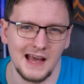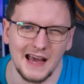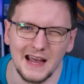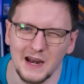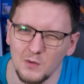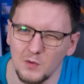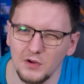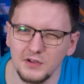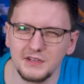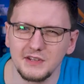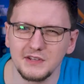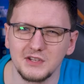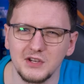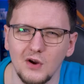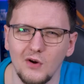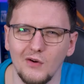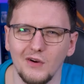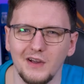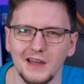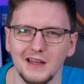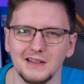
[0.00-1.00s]
and I want to
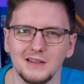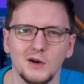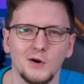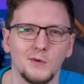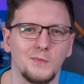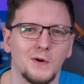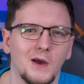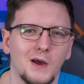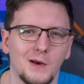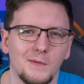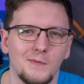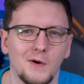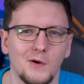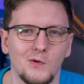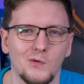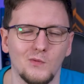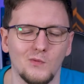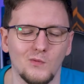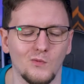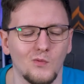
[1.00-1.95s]
talk a little bit about